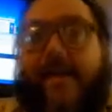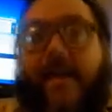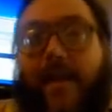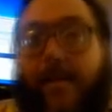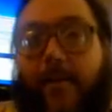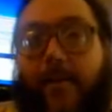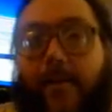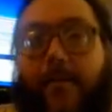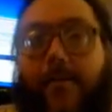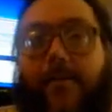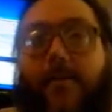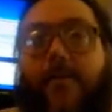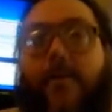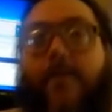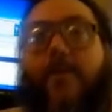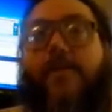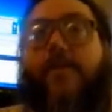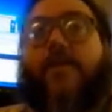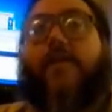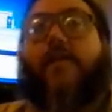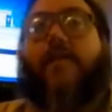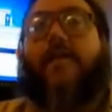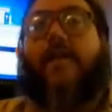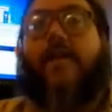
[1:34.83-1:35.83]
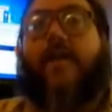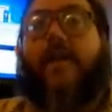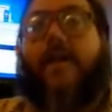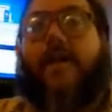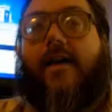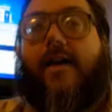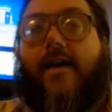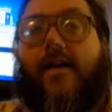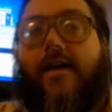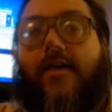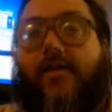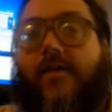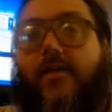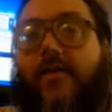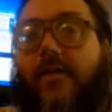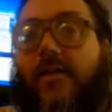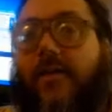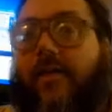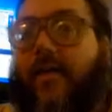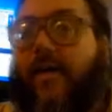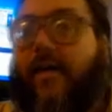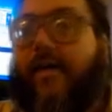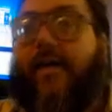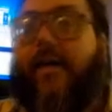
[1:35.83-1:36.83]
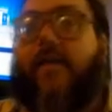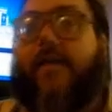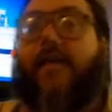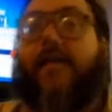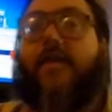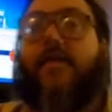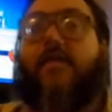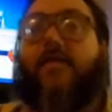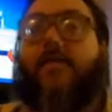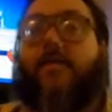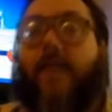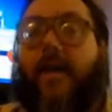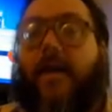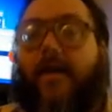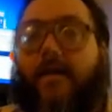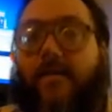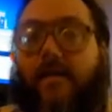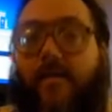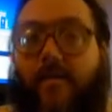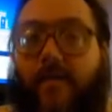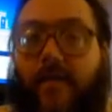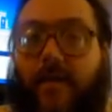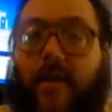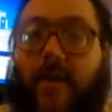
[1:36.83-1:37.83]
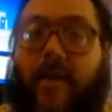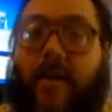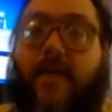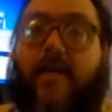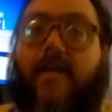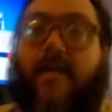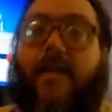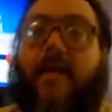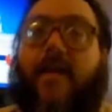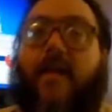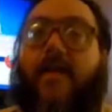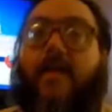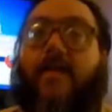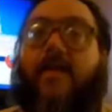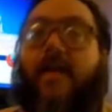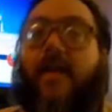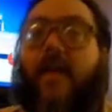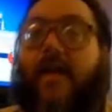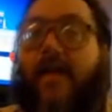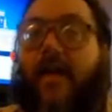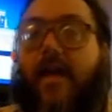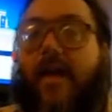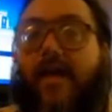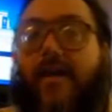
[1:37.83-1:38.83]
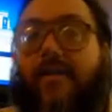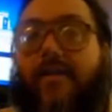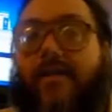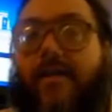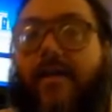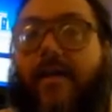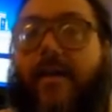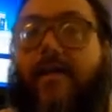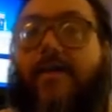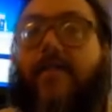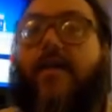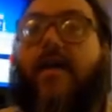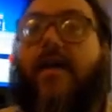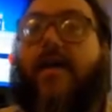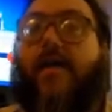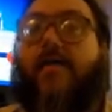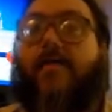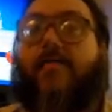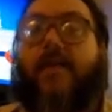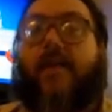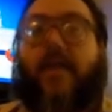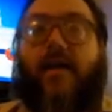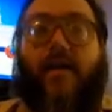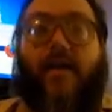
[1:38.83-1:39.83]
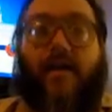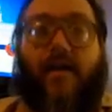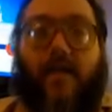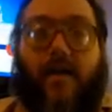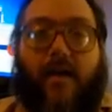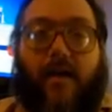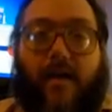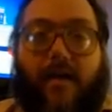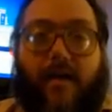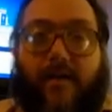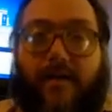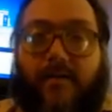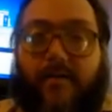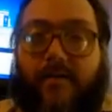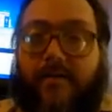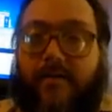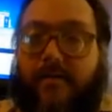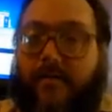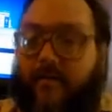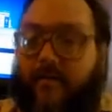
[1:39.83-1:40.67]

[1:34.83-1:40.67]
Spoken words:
April Fools on the actually doing the expansive kit again. I do have a